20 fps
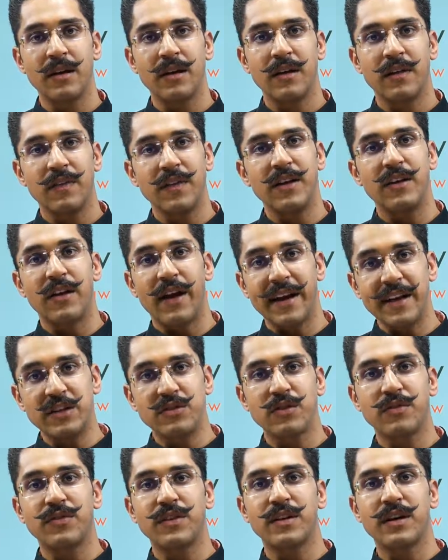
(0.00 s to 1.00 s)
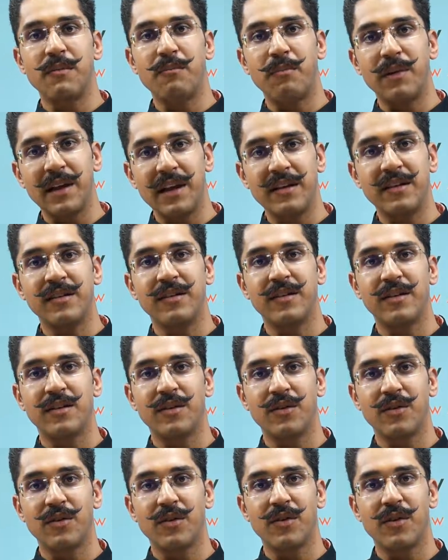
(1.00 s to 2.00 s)
the rights of a complainant
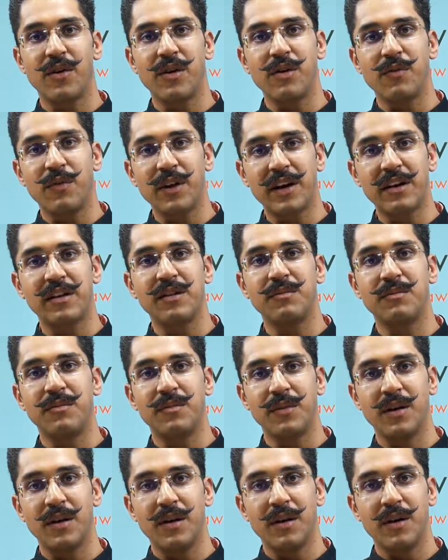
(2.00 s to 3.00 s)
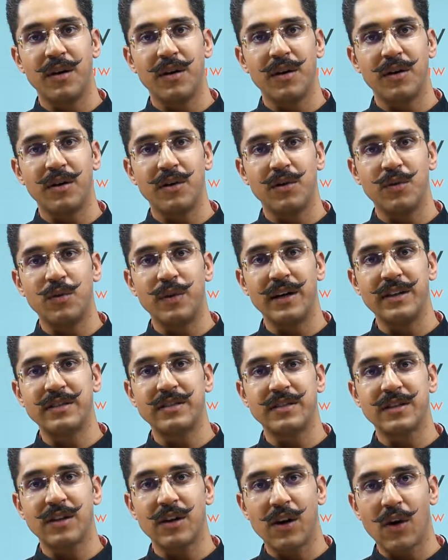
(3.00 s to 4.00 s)
or a victim who has
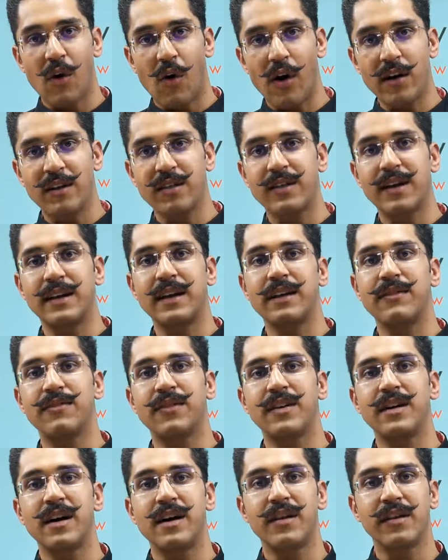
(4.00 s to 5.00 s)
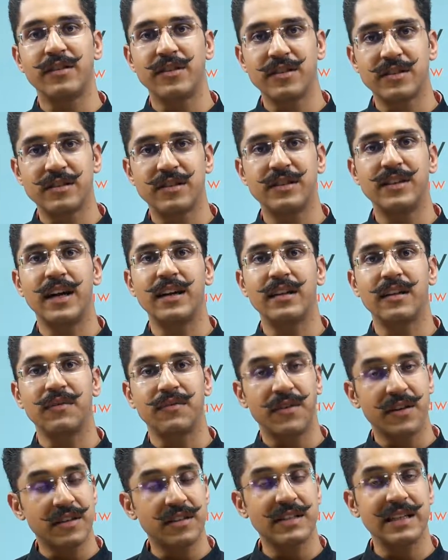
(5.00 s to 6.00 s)
caught that FIR registered at the
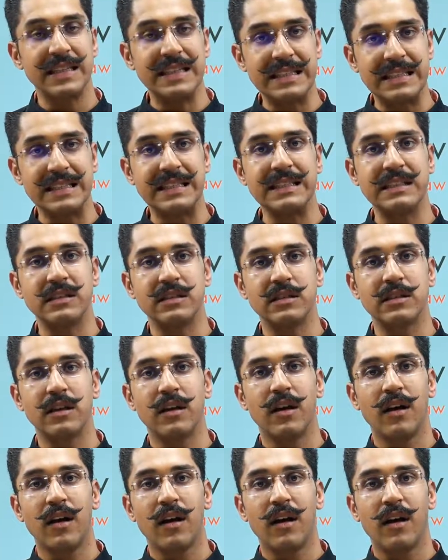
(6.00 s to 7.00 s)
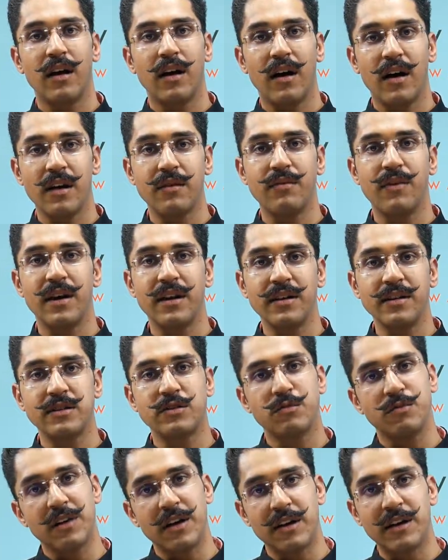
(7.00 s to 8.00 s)
first instance are very
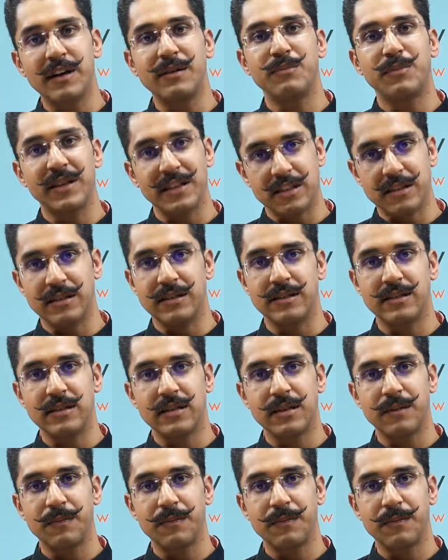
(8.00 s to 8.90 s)
severely prejudiced.